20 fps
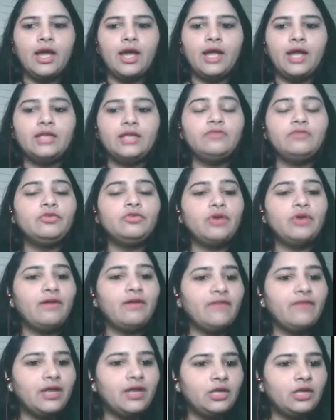And if you
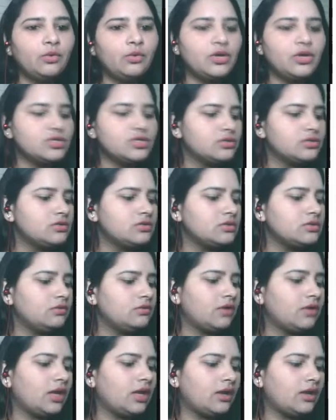have any questions,
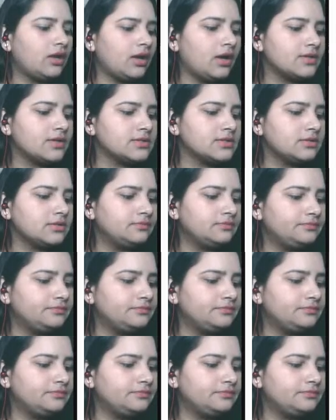you can ask.